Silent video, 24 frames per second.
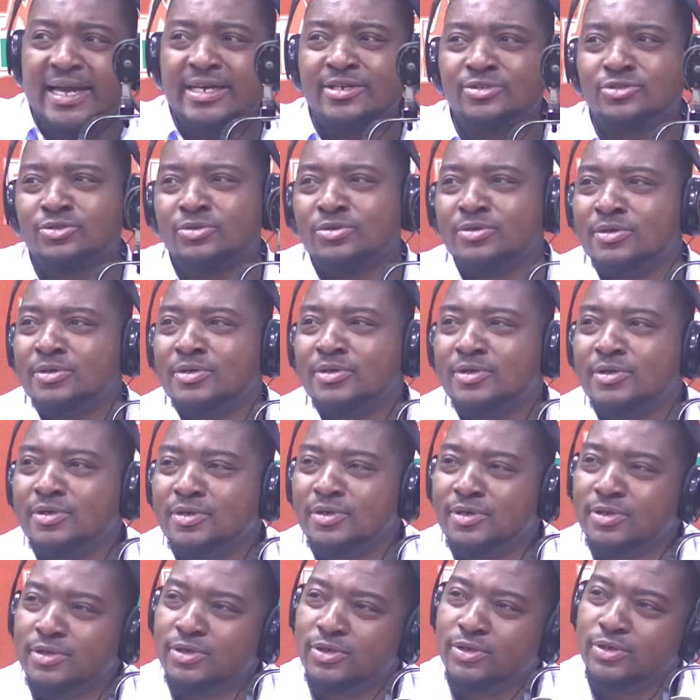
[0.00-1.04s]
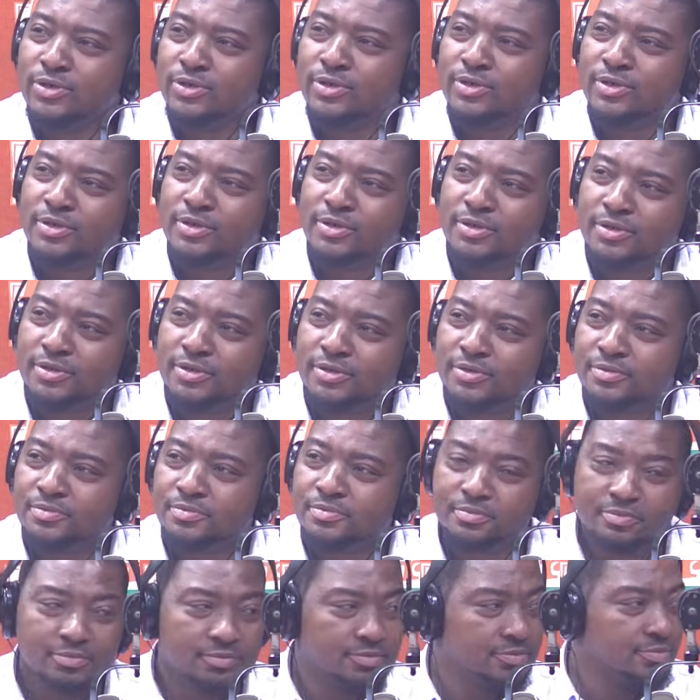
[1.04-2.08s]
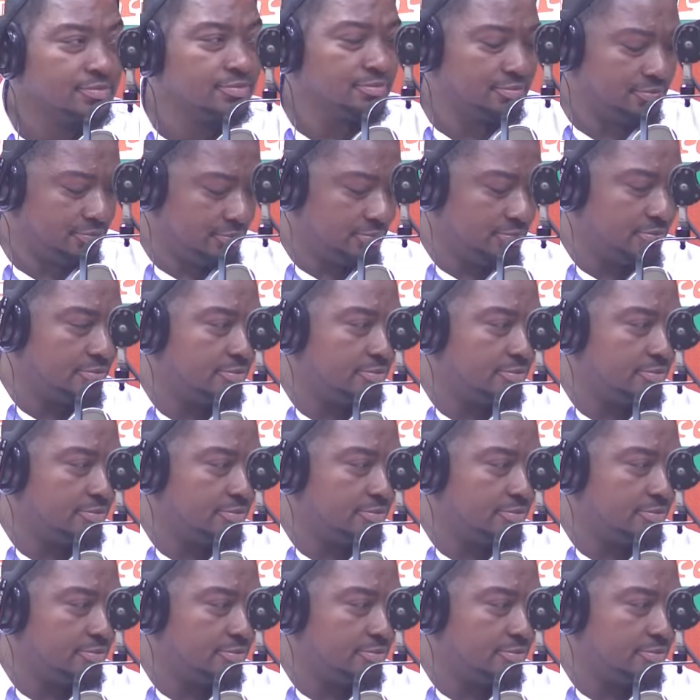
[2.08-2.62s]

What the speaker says: I don't know be call me my office or police headquarters.